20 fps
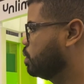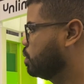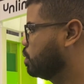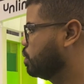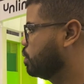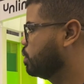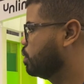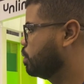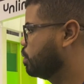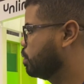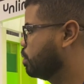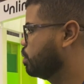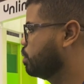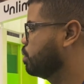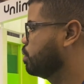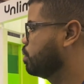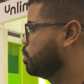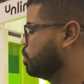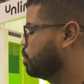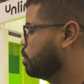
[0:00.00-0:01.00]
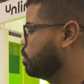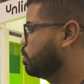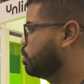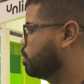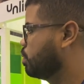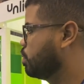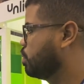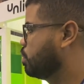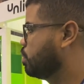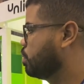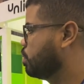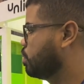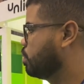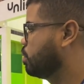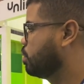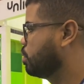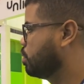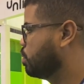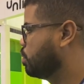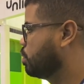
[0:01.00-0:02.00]

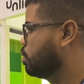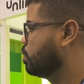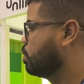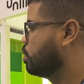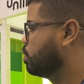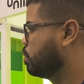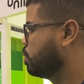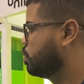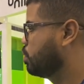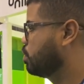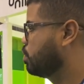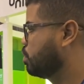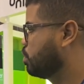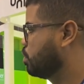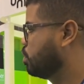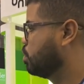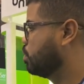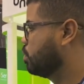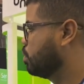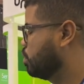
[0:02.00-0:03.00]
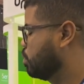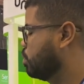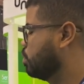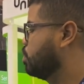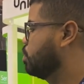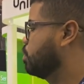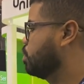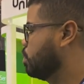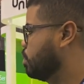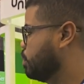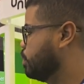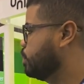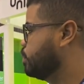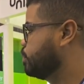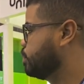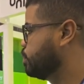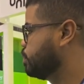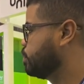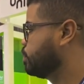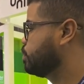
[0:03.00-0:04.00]

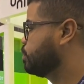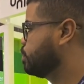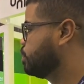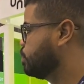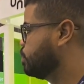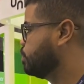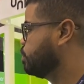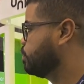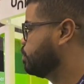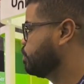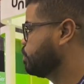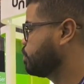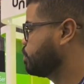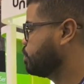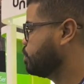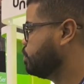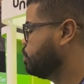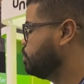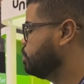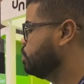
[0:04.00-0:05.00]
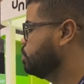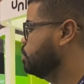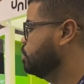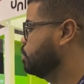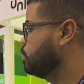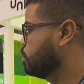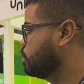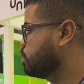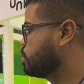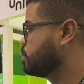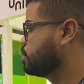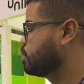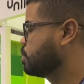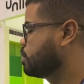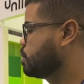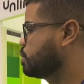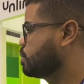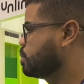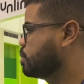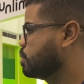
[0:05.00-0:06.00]

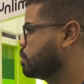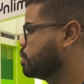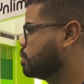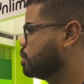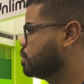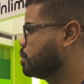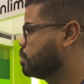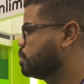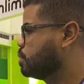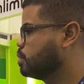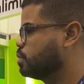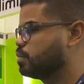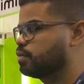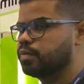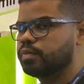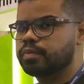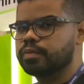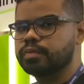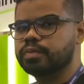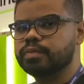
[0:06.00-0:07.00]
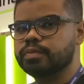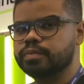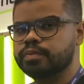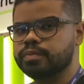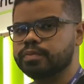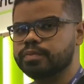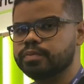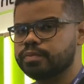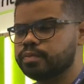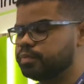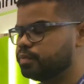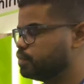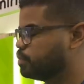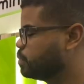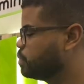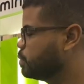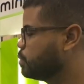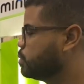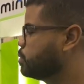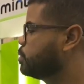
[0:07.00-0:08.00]
No words are spoken by the person on screen.